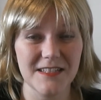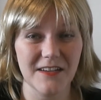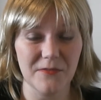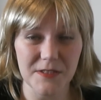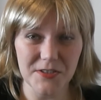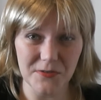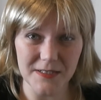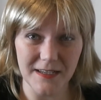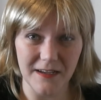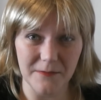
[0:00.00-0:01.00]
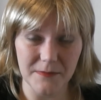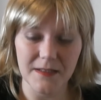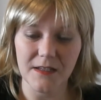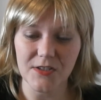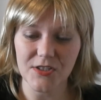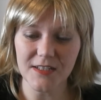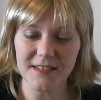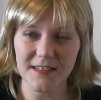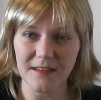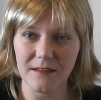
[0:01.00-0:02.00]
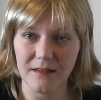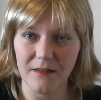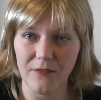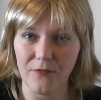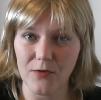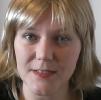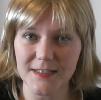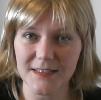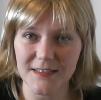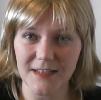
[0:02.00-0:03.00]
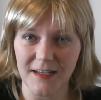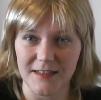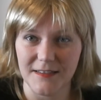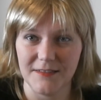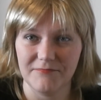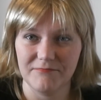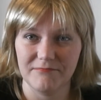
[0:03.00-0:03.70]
like a really short time, just sit for 60 seconds.